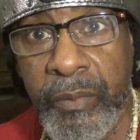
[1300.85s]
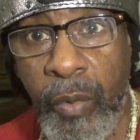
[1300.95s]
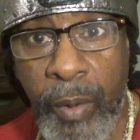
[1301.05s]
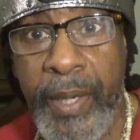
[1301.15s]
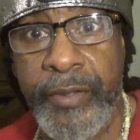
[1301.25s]

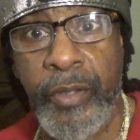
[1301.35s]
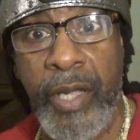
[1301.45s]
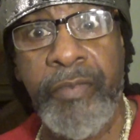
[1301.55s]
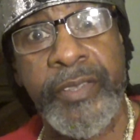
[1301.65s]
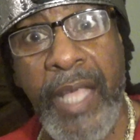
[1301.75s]
What woman out there gonna
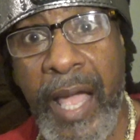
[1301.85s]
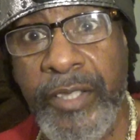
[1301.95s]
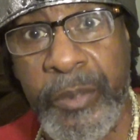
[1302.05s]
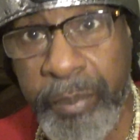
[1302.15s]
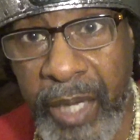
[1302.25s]
have a
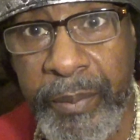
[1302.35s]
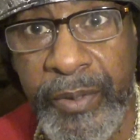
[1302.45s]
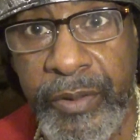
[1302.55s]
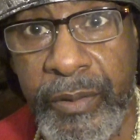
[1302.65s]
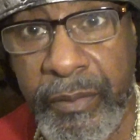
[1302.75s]
thousand babies?